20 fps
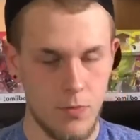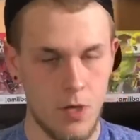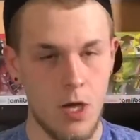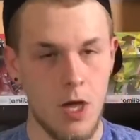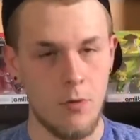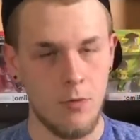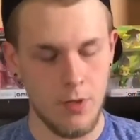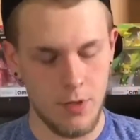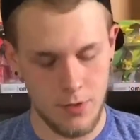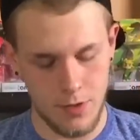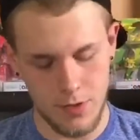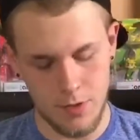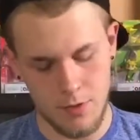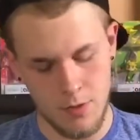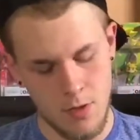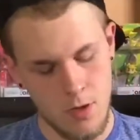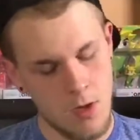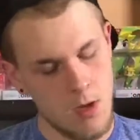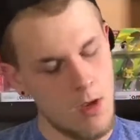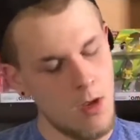Hot Wheels,
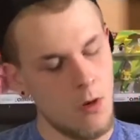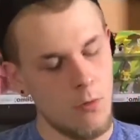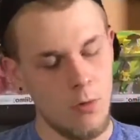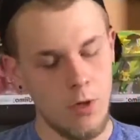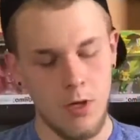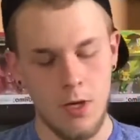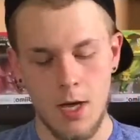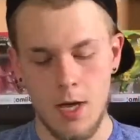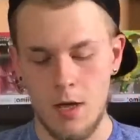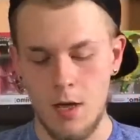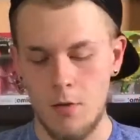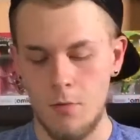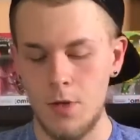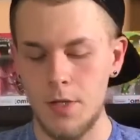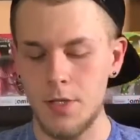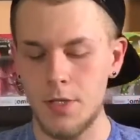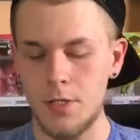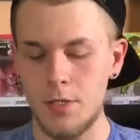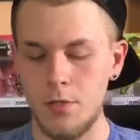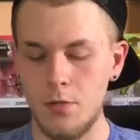we
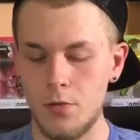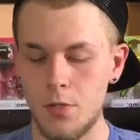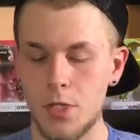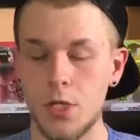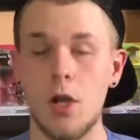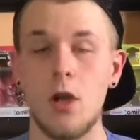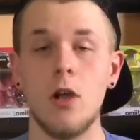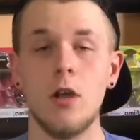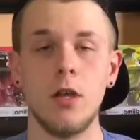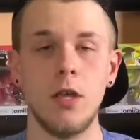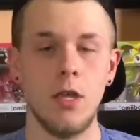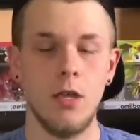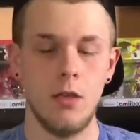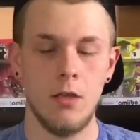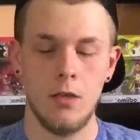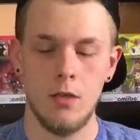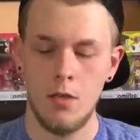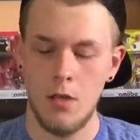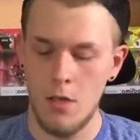went to Target,